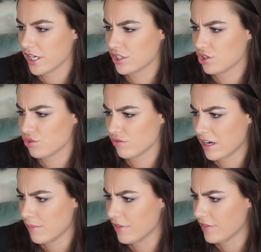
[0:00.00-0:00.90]

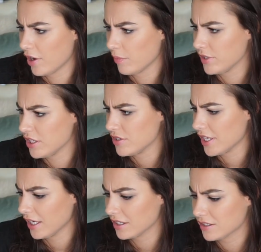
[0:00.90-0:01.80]
extreme
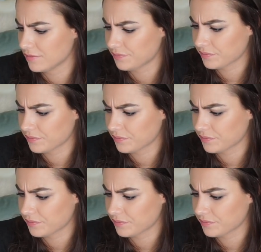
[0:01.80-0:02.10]
therapeutics.